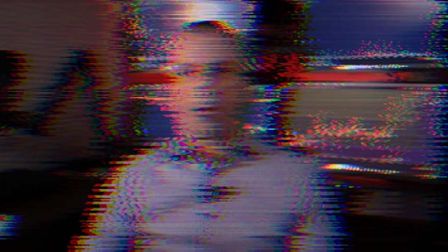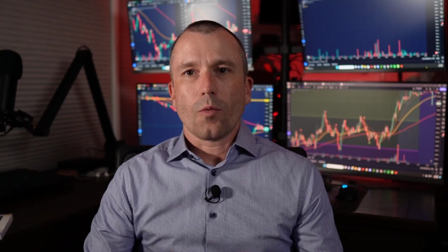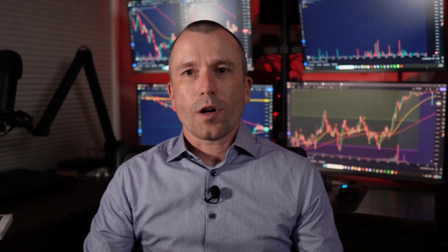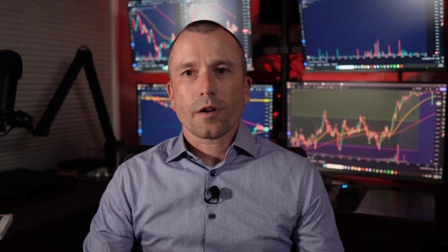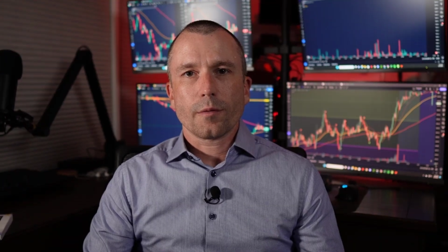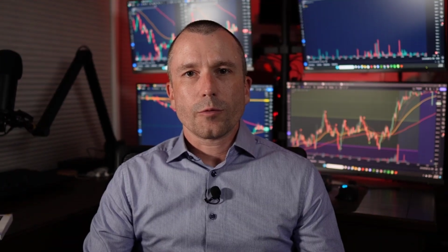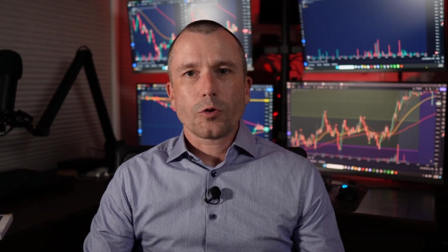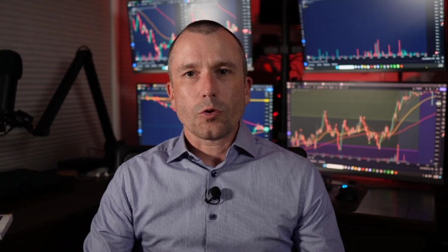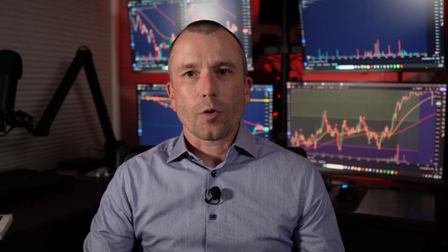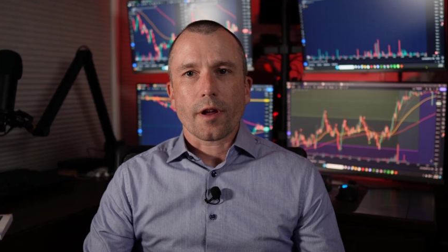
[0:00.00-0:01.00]
and welcome
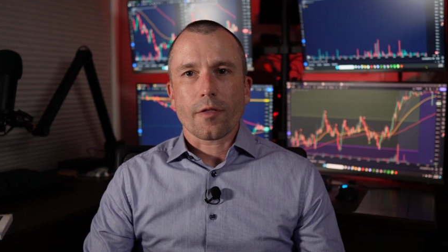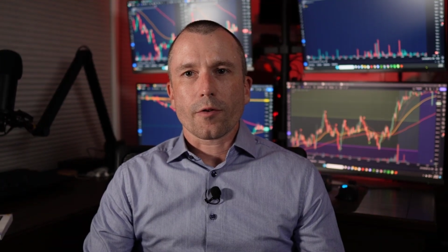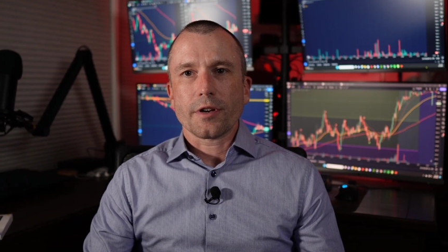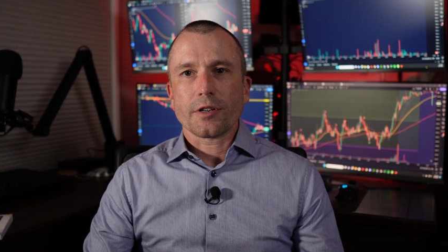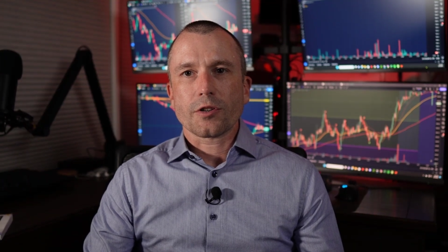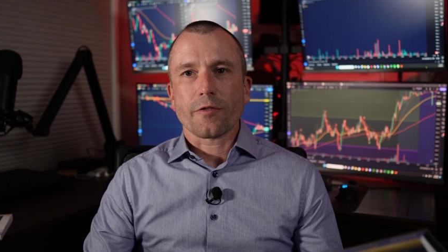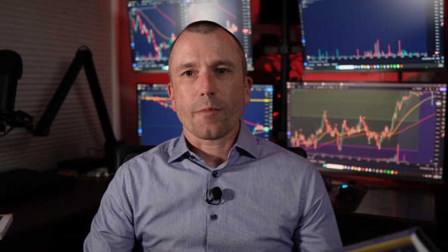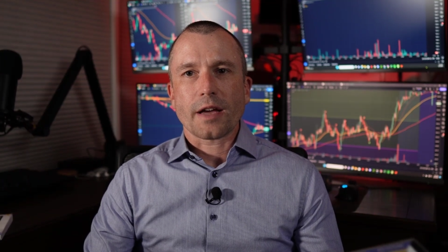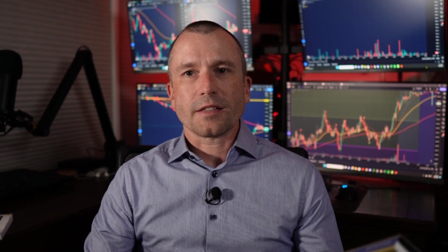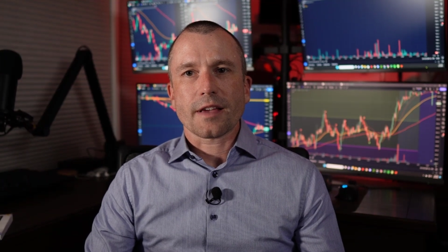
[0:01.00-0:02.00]
to another edition of
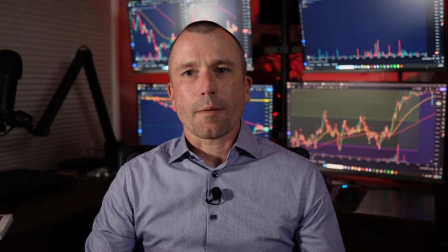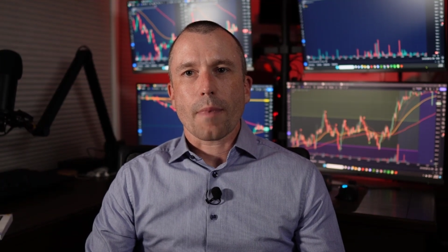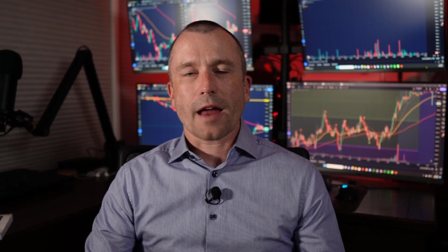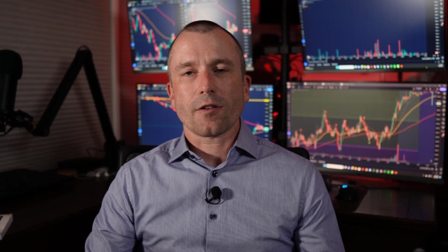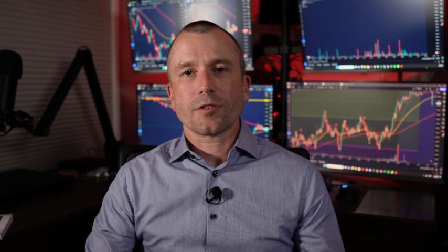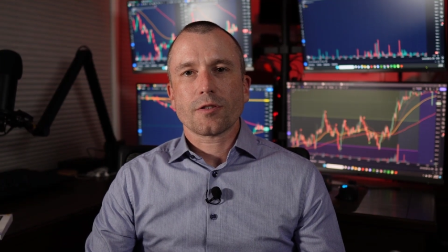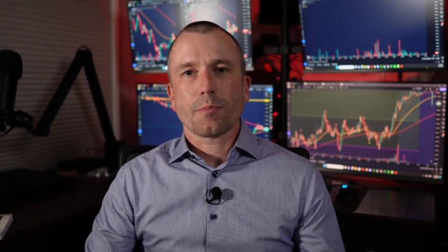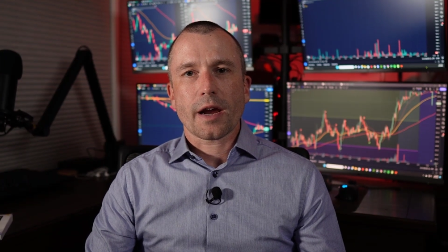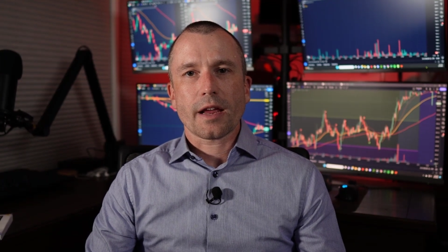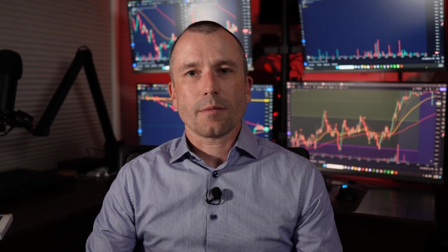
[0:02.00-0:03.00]
Mindset Matters.
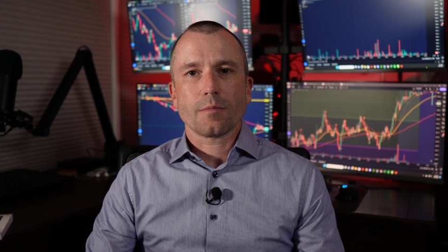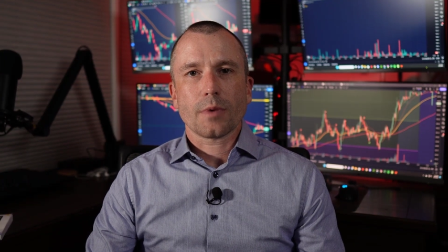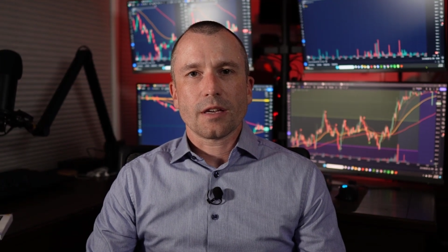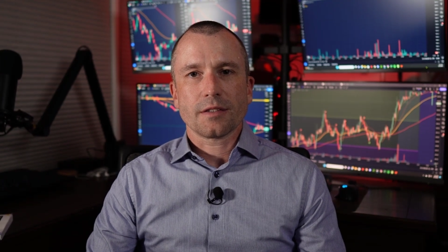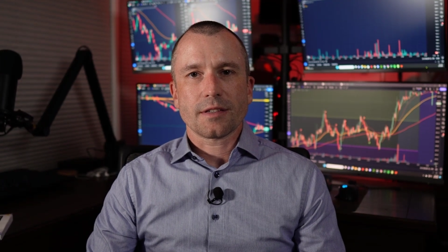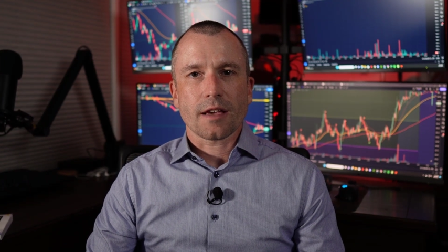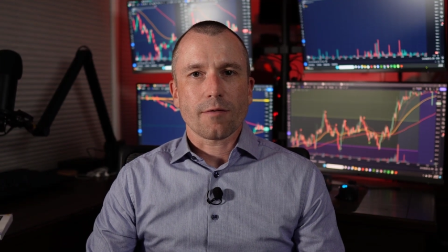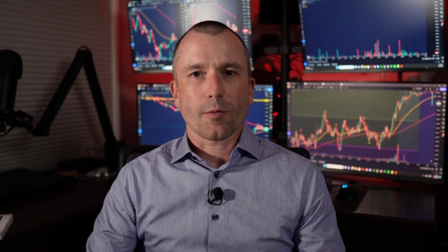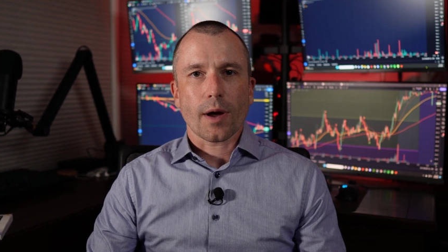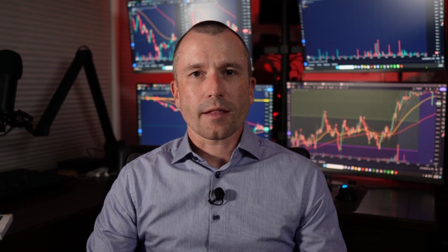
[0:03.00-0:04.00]
My name is
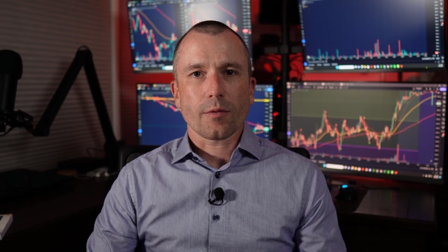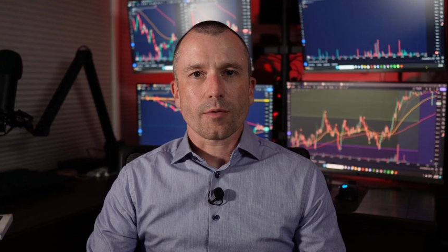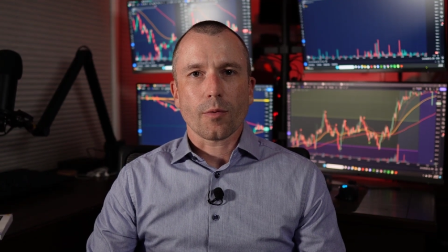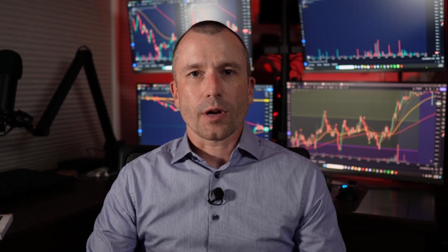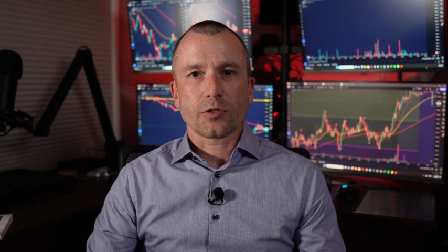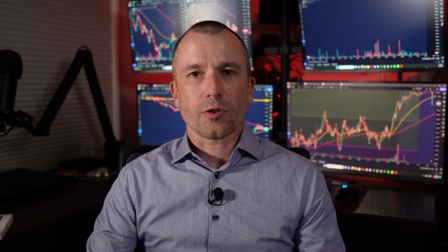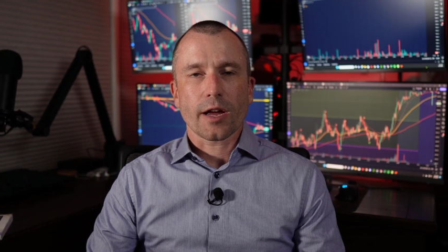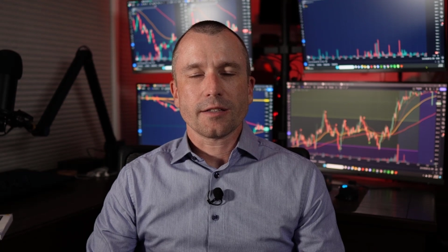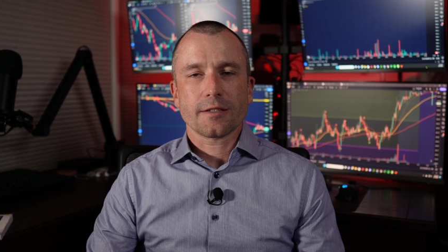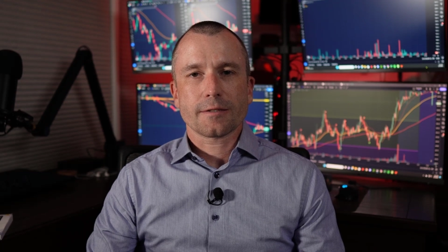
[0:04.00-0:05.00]
David Whiteley with UL
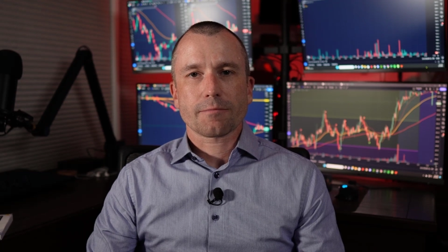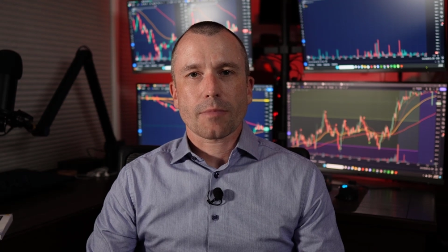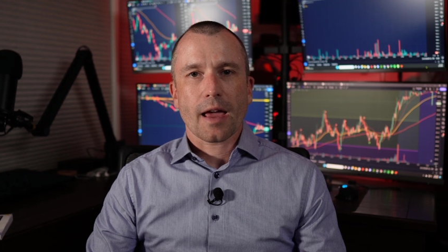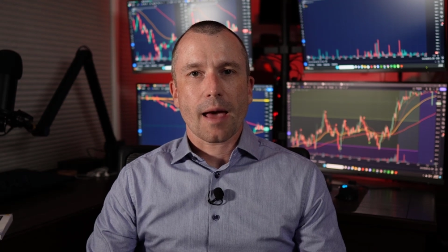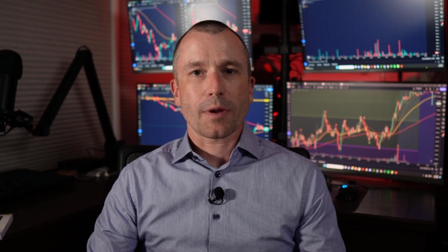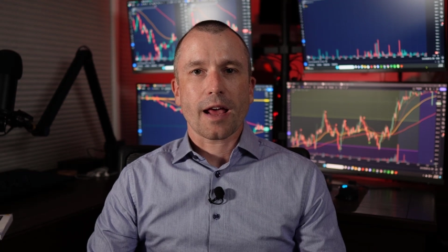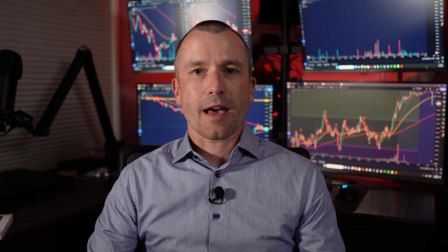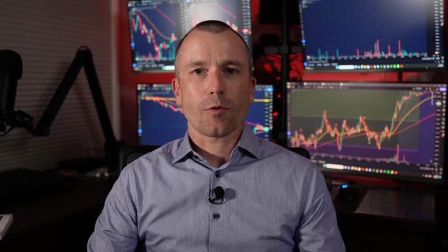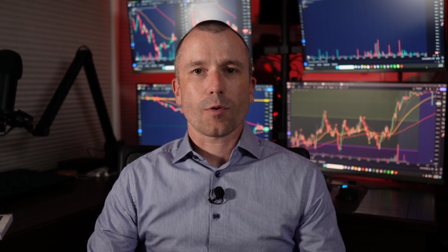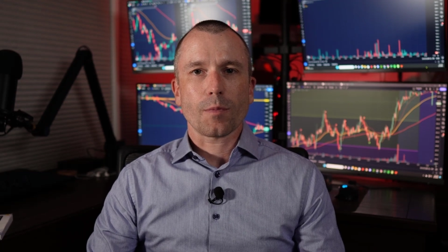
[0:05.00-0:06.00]
Trades. Happy to
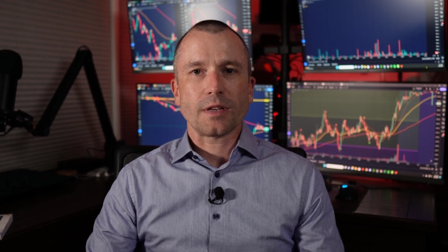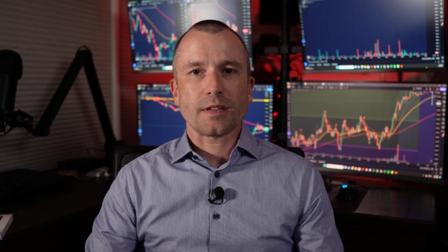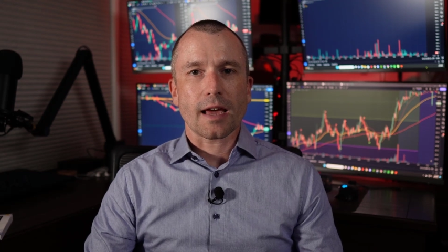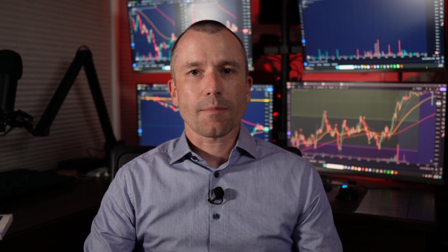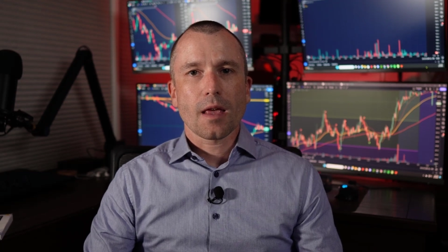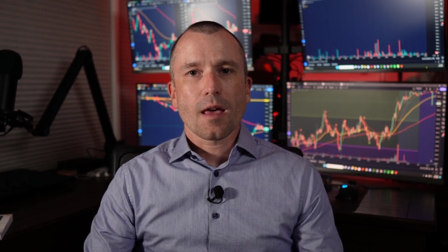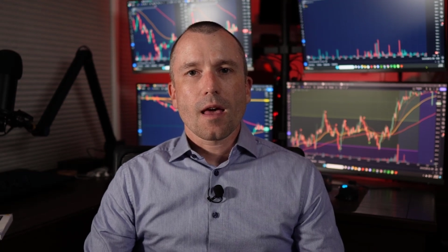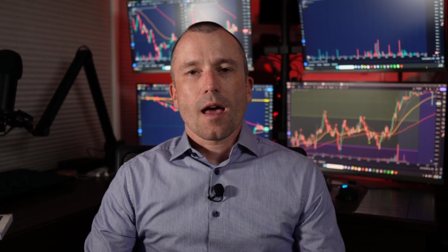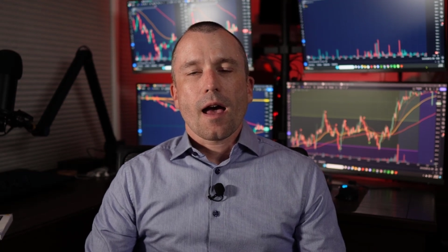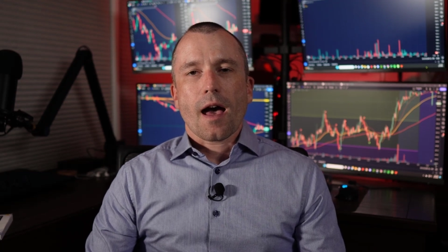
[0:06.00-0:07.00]
have you with me today.
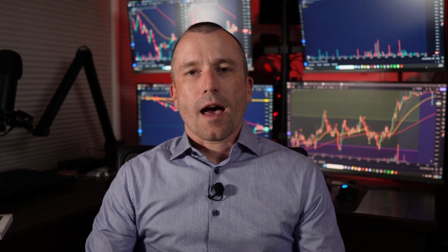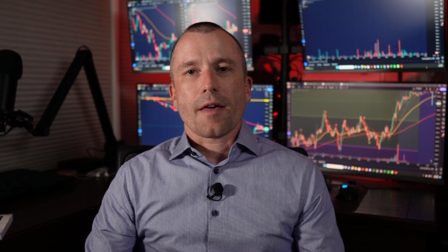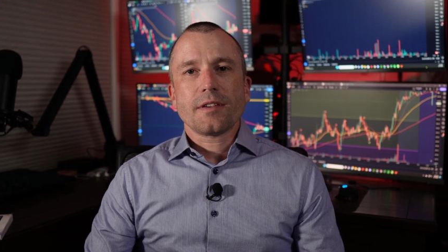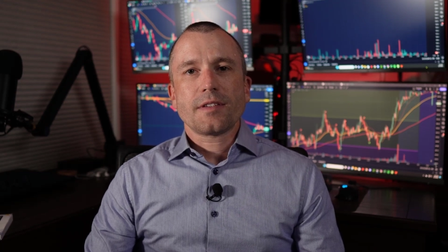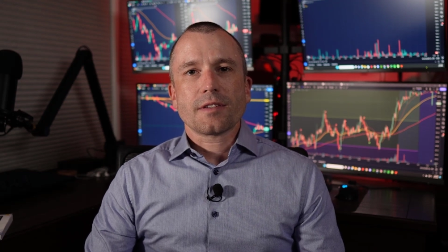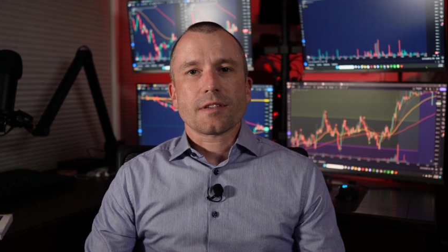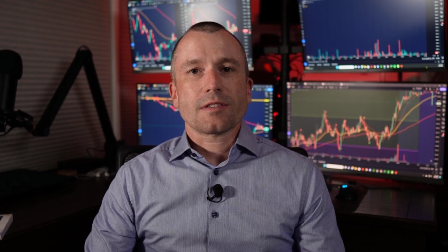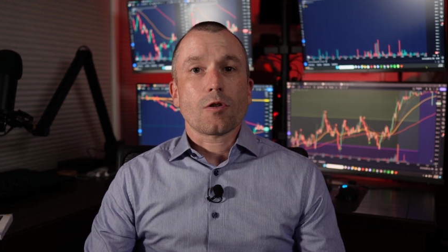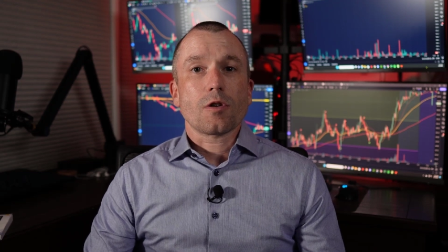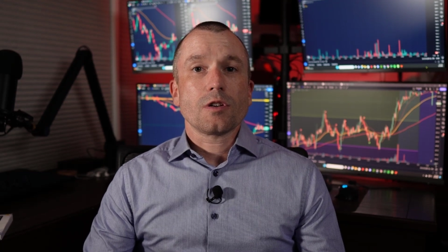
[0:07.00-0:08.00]
This is a
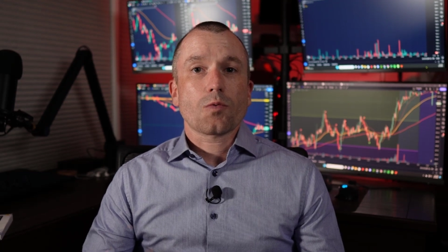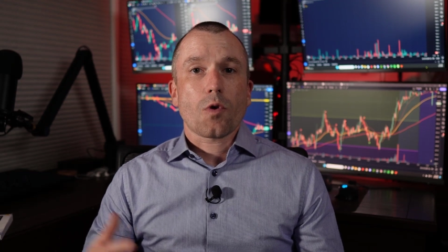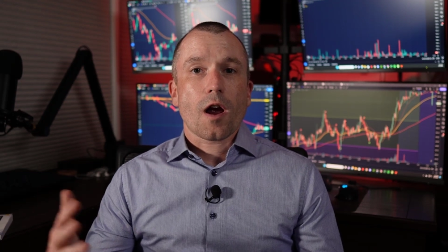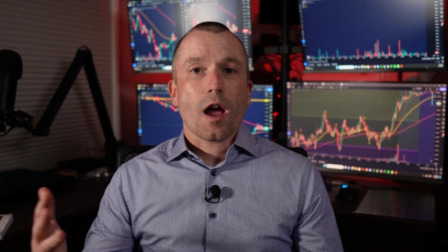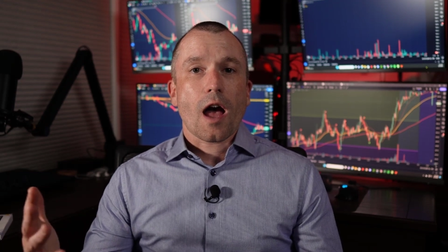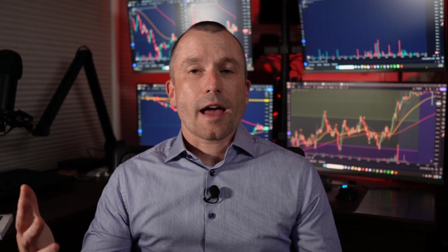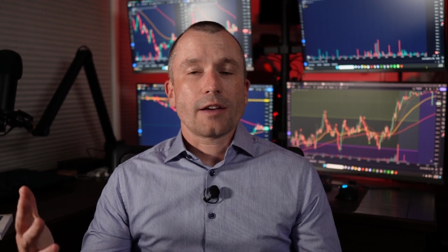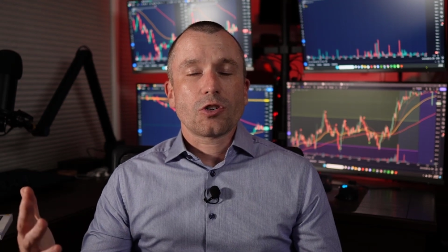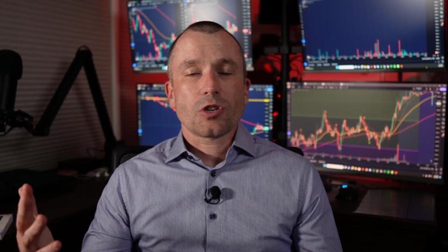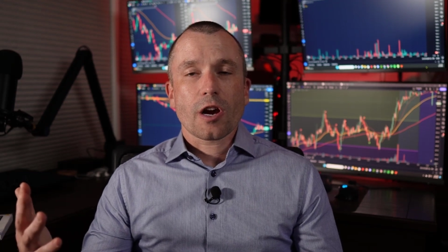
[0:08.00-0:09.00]
series where I
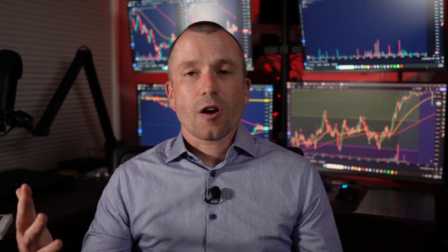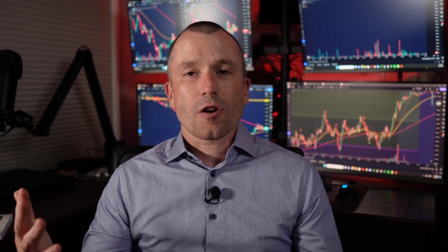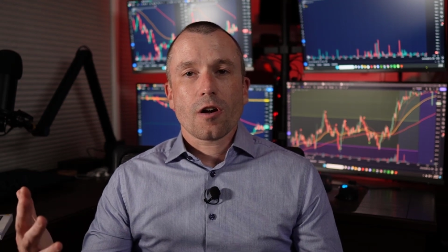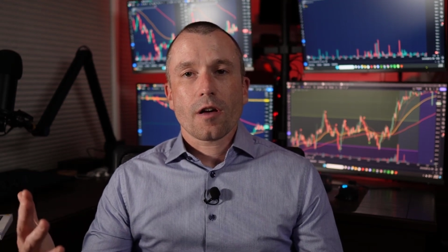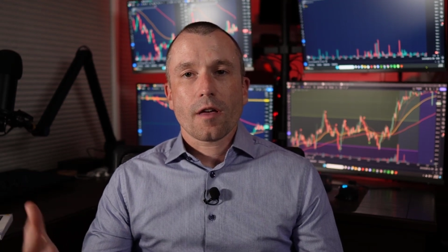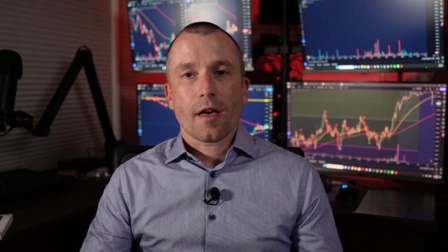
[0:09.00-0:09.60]
share